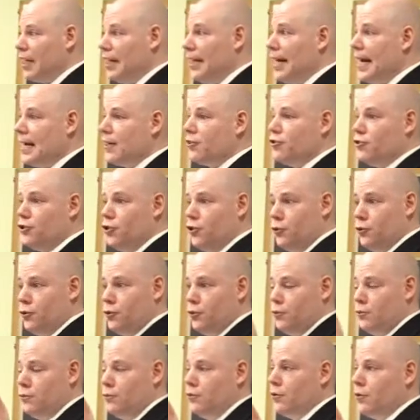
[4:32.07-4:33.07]
next
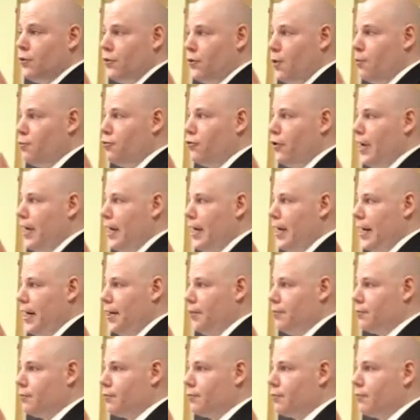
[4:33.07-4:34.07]
to the brand
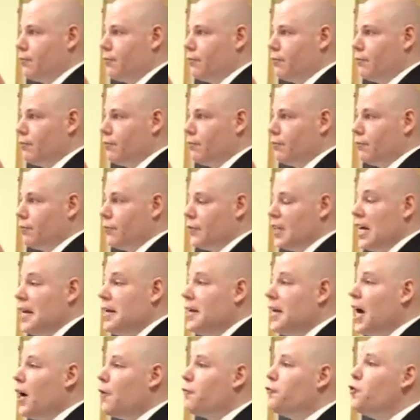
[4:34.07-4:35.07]
name.
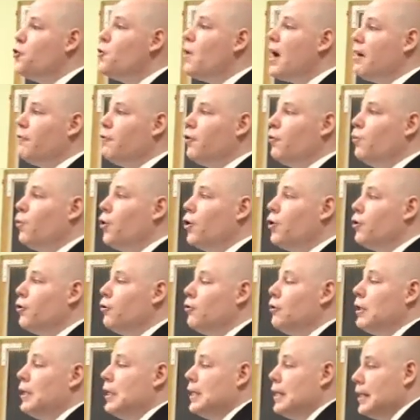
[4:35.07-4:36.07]
Now, if you have a
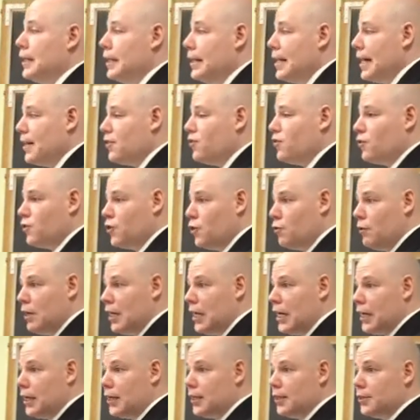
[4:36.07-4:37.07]
word that's
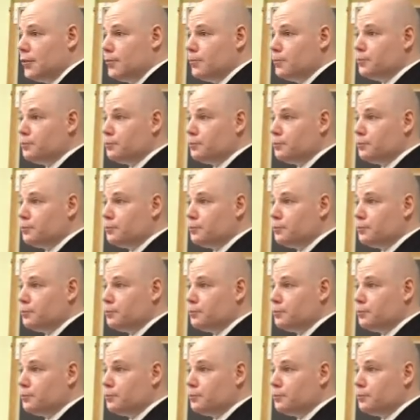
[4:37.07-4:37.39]
unique,